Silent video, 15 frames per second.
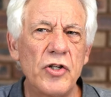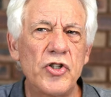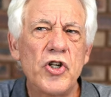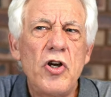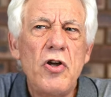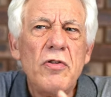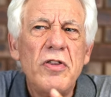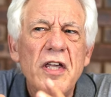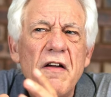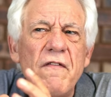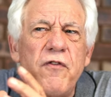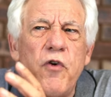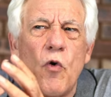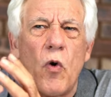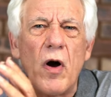Do you think
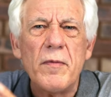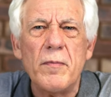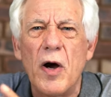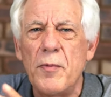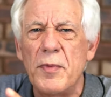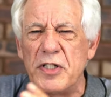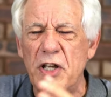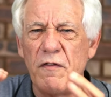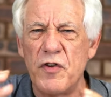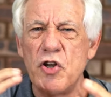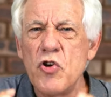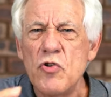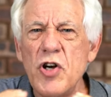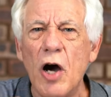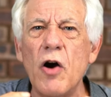for one moment, if
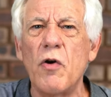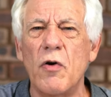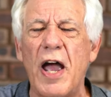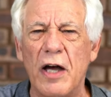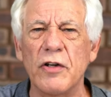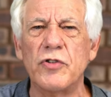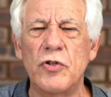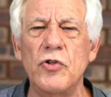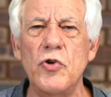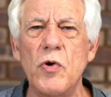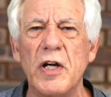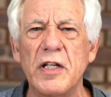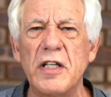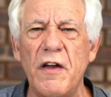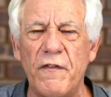you know how to do it,